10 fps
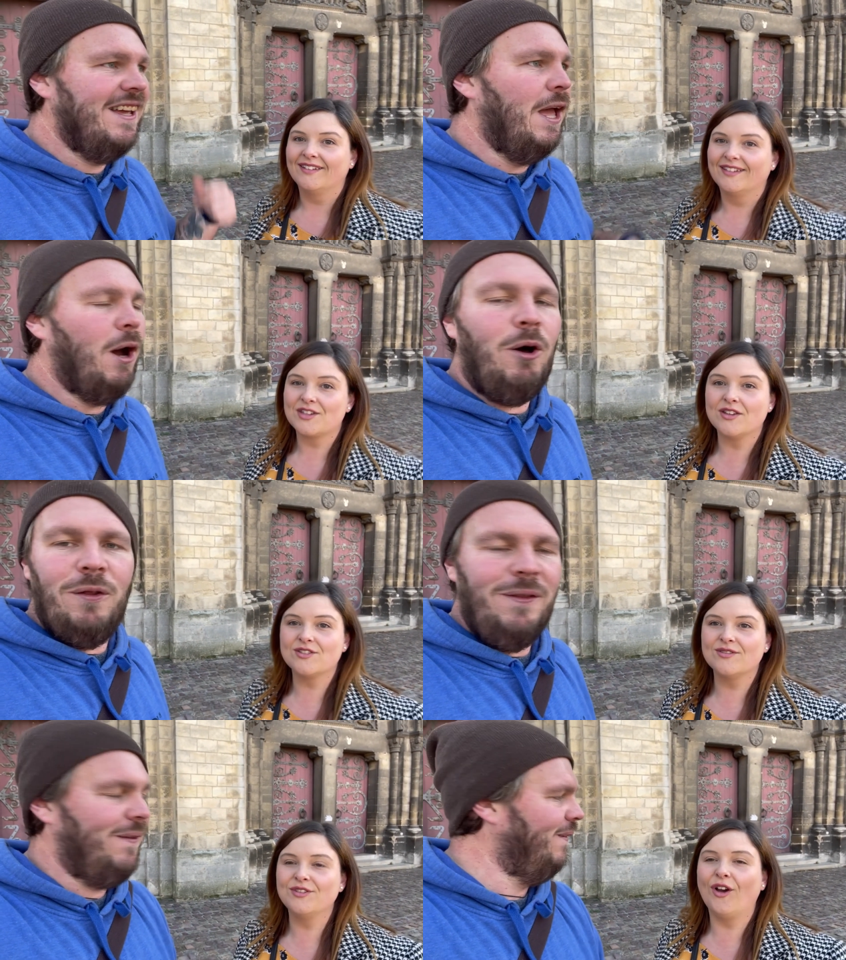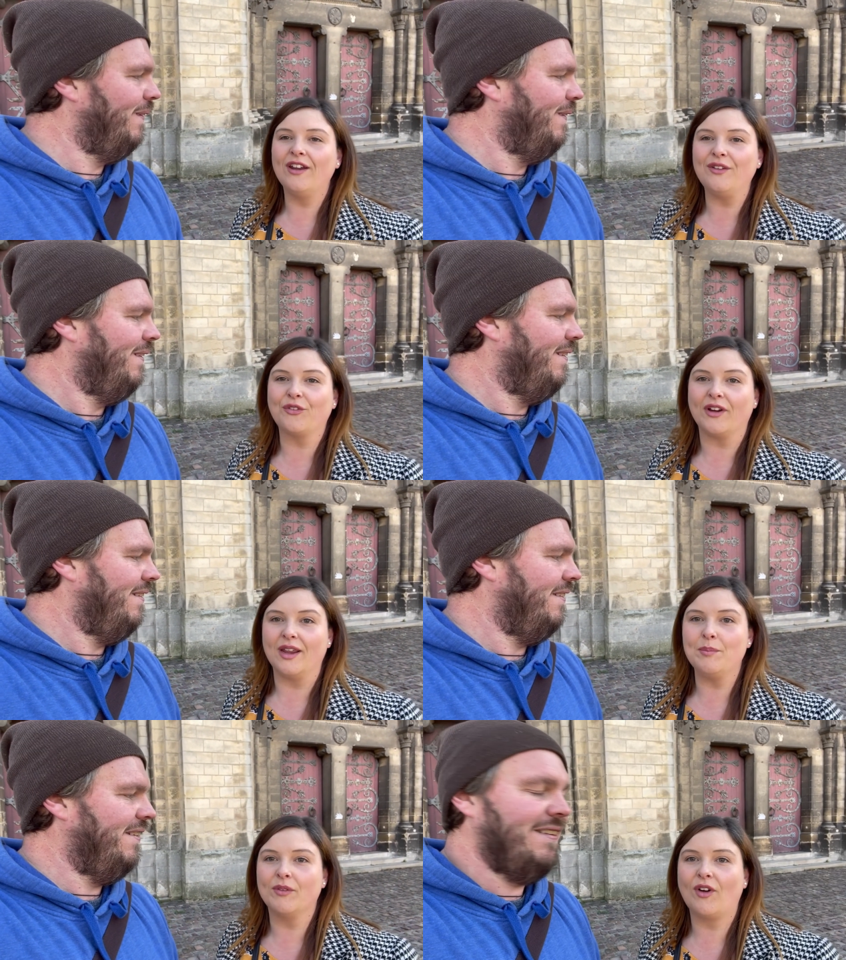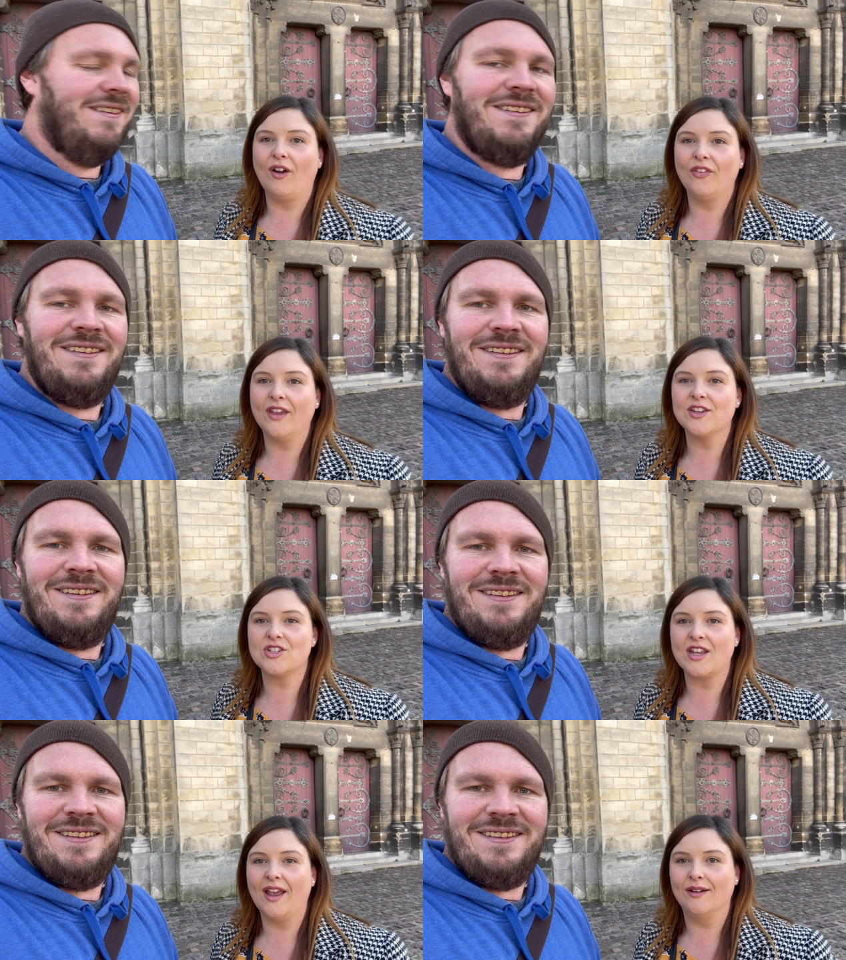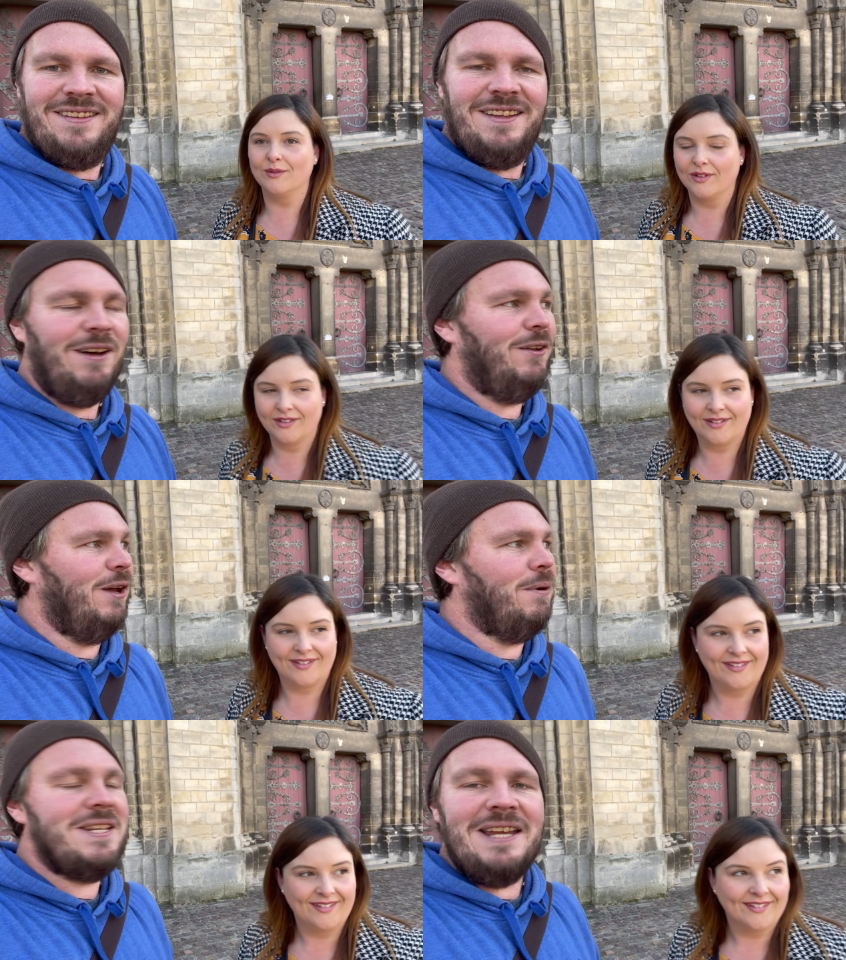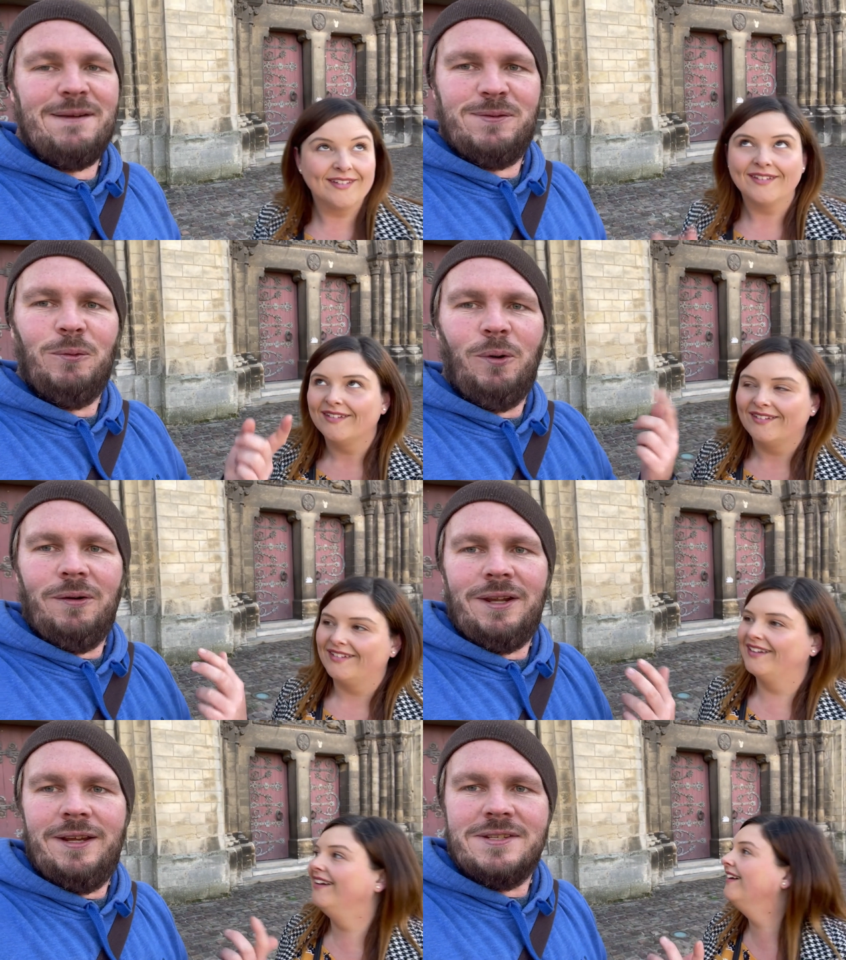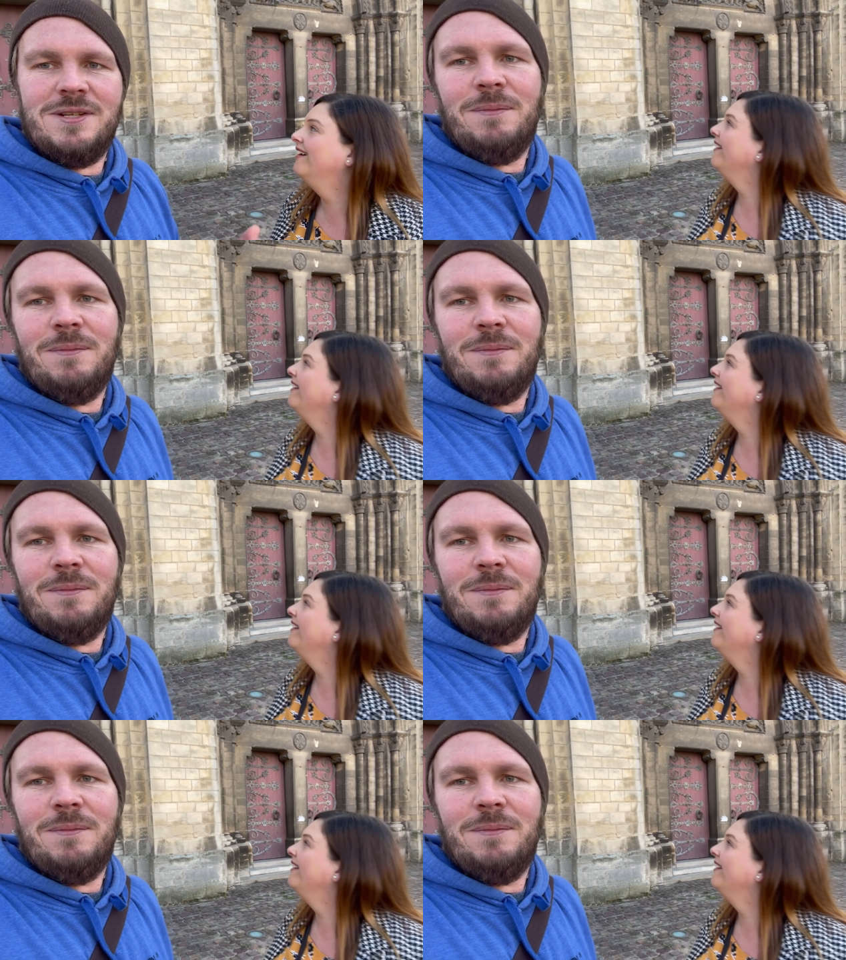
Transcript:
Speaker 1: So it's oh. not only free, but right on the edge of town.
Speaker 2: Although we did have to walk like two